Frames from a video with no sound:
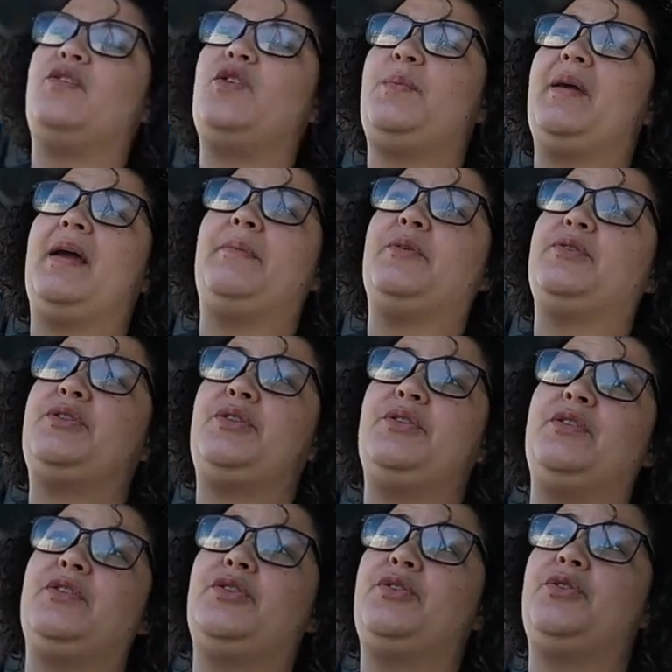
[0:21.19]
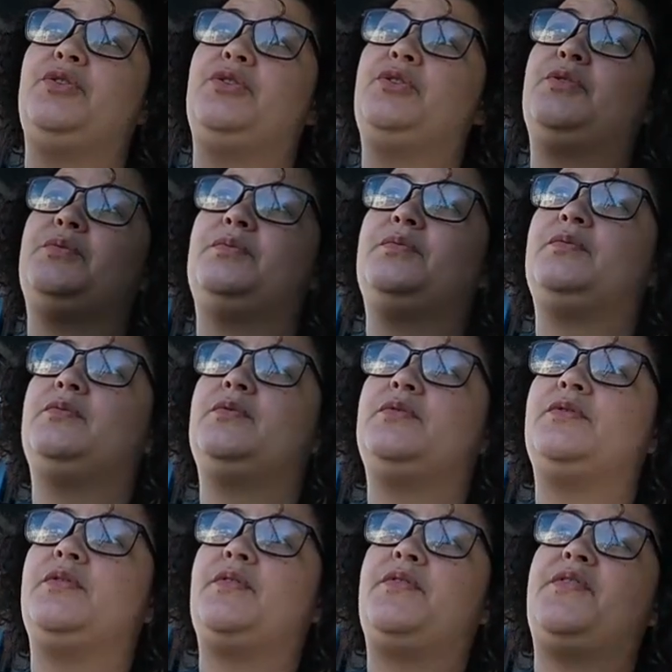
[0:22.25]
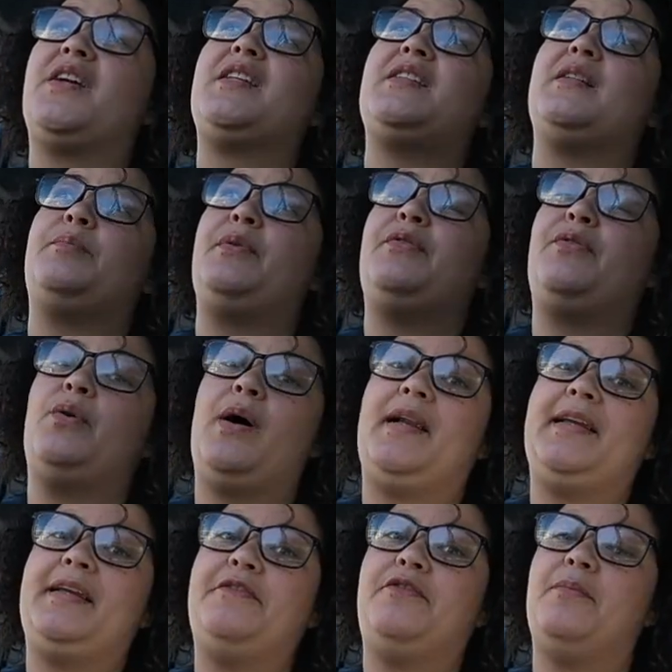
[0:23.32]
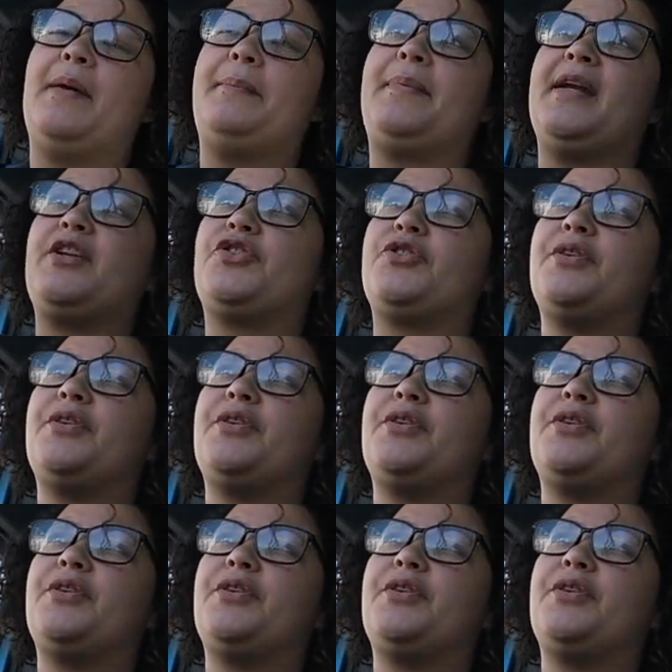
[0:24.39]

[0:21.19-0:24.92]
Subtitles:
to be able to fix it before I leave for my big